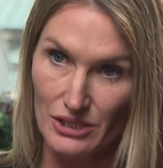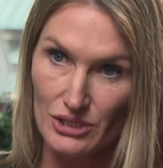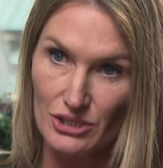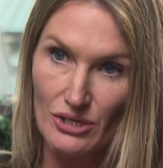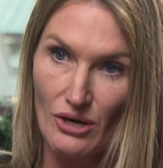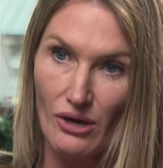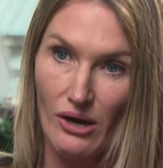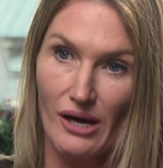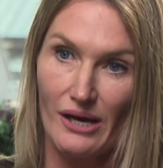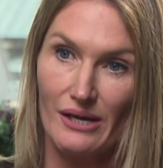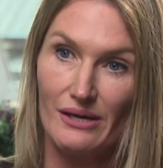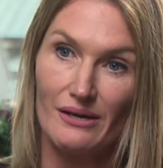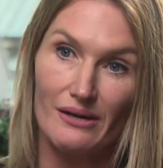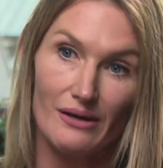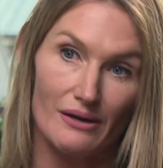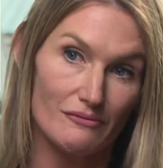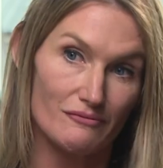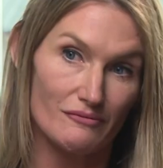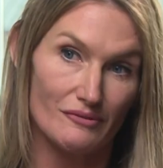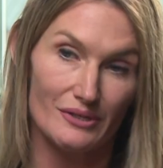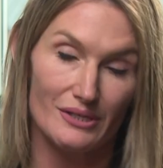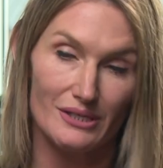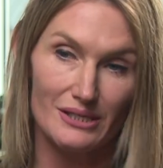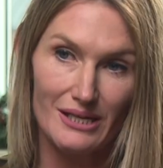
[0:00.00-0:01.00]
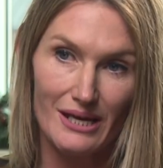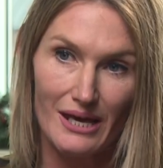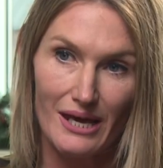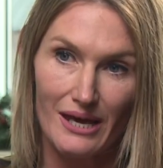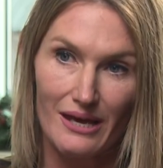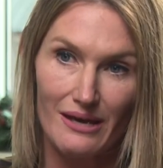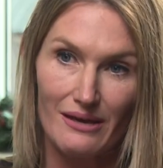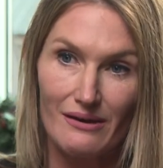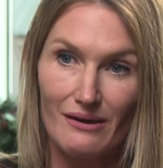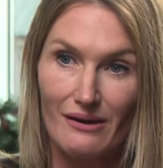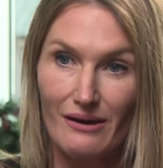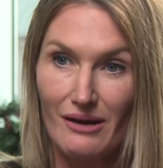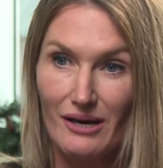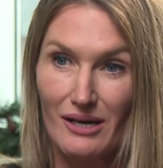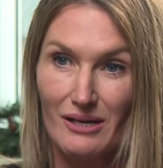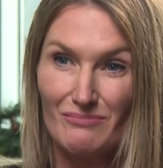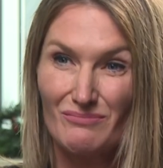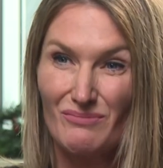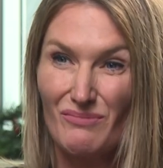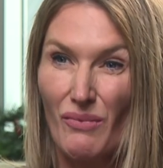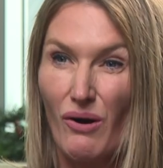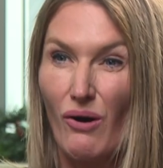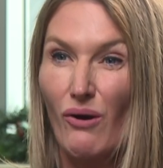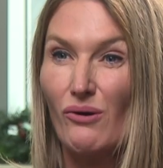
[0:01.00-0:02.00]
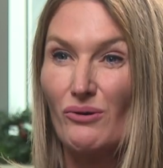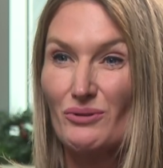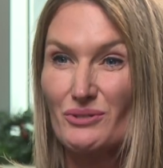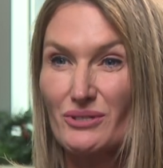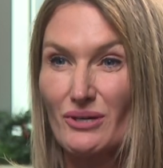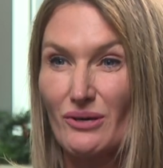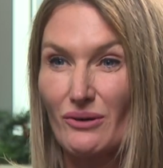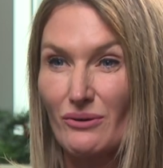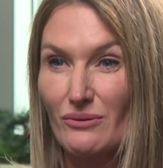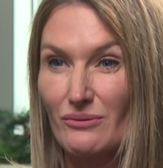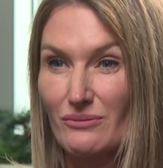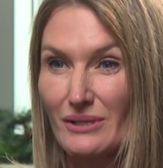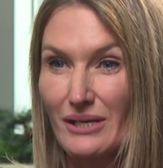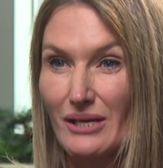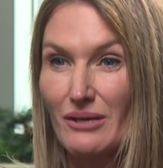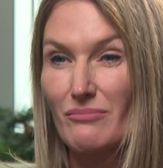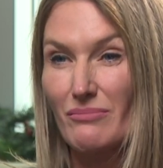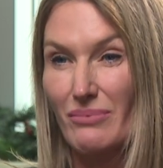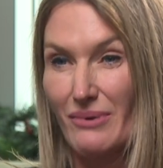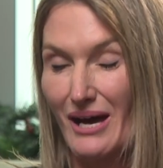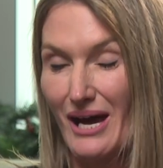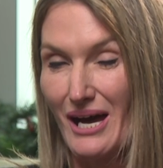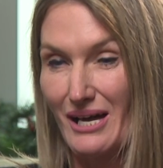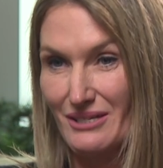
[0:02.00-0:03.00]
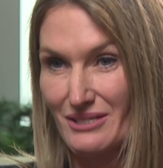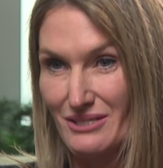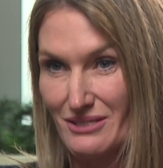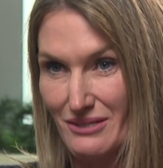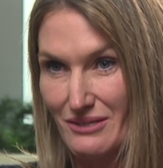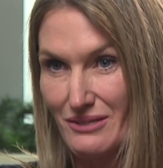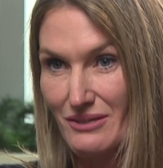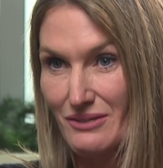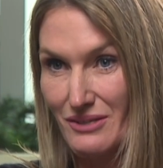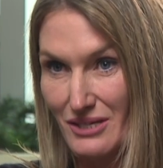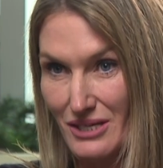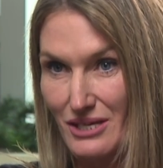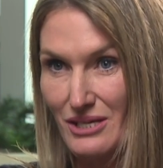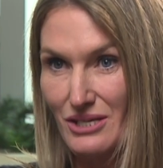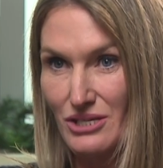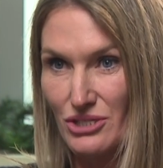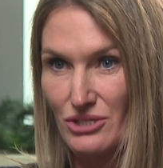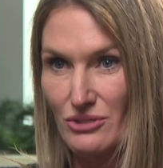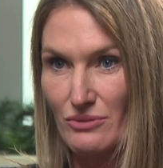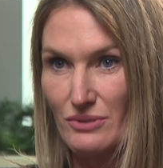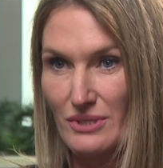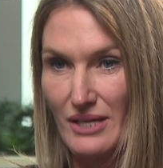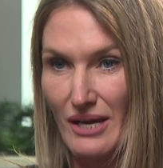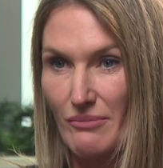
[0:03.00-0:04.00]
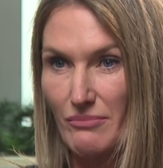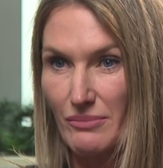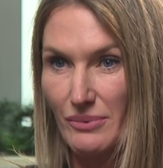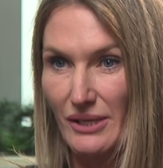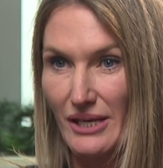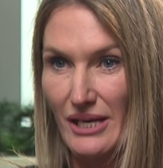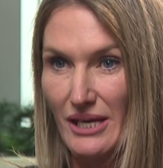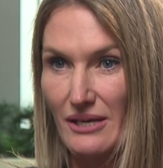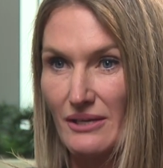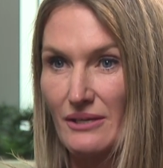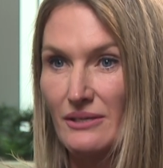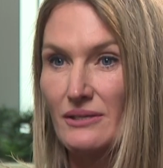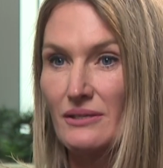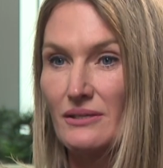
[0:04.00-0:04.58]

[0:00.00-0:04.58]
John for the day also impacts the issues at play.